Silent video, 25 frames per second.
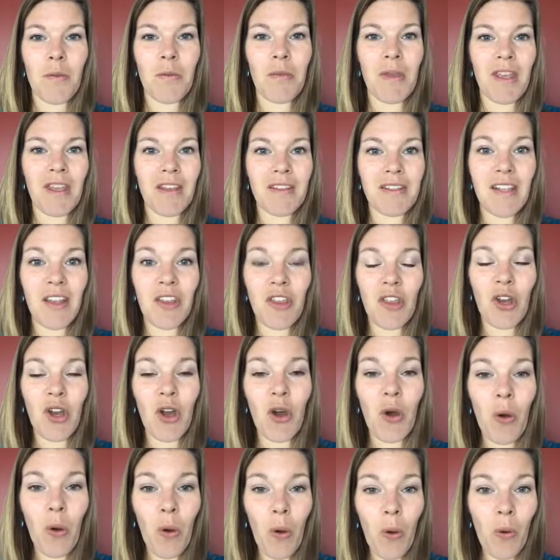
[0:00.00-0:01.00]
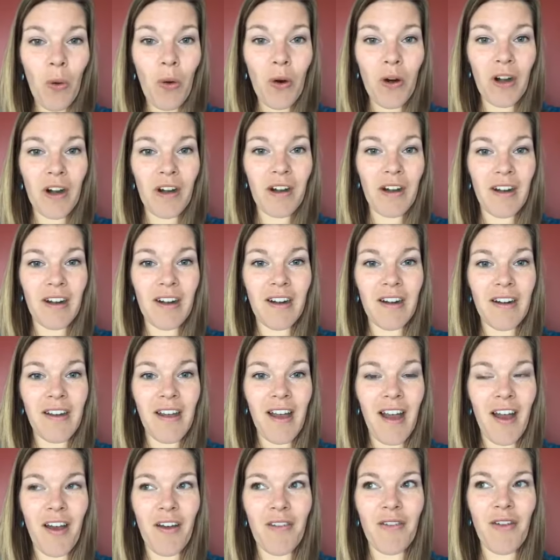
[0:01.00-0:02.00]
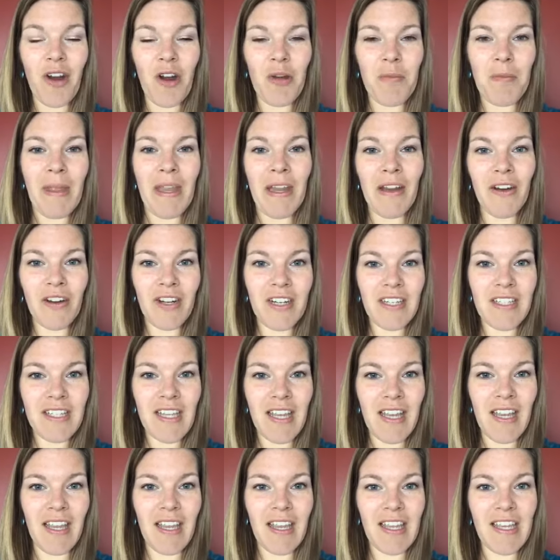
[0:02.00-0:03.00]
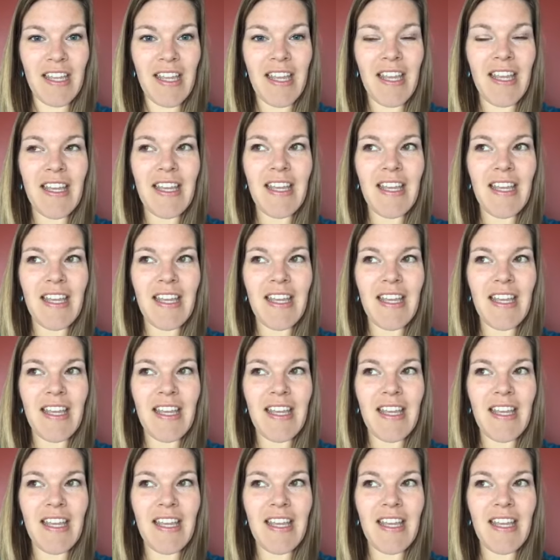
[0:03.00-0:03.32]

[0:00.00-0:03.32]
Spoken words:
Because at the core of our parenting